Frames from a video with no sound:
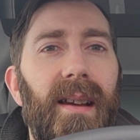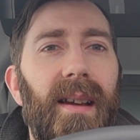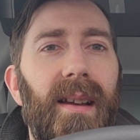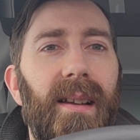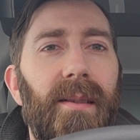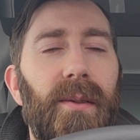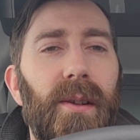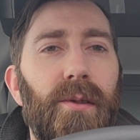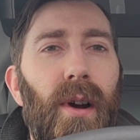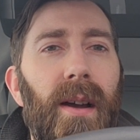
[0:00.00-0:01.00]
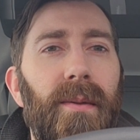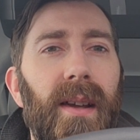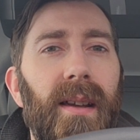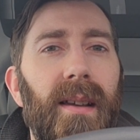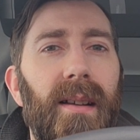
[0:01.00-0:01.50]
If you're
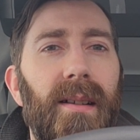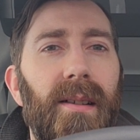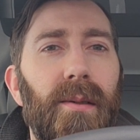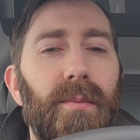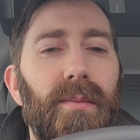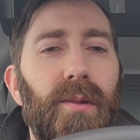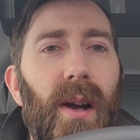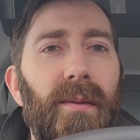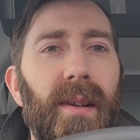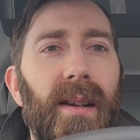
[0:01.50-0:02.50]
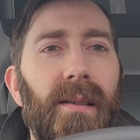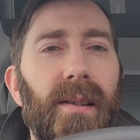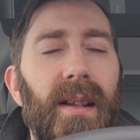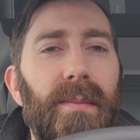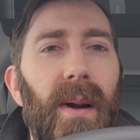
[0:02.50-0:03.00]
driving and you're driving in an
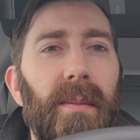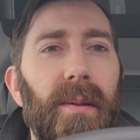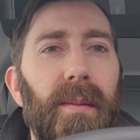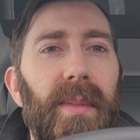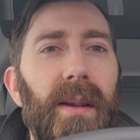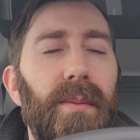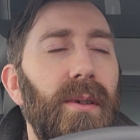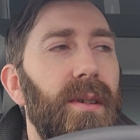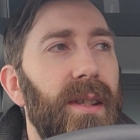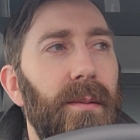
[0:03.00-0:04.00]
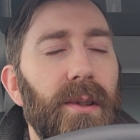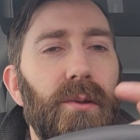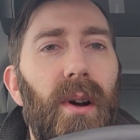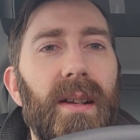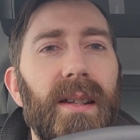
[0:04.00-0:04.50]
area that's popular with people, or someone's
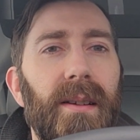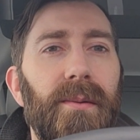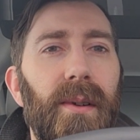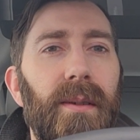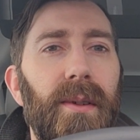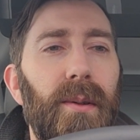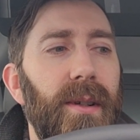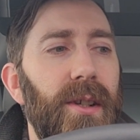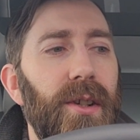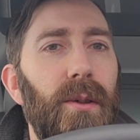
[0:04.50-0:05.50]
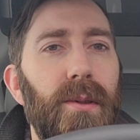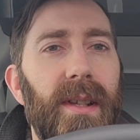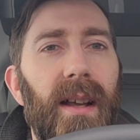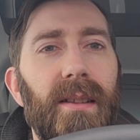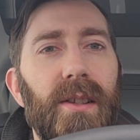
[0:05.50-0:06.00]
crossing in front of you, it shows
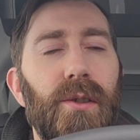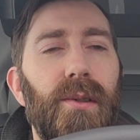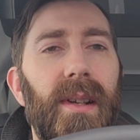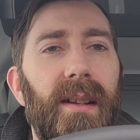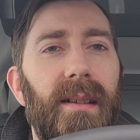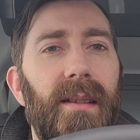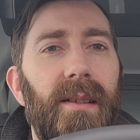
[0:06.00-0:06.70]
on the screen.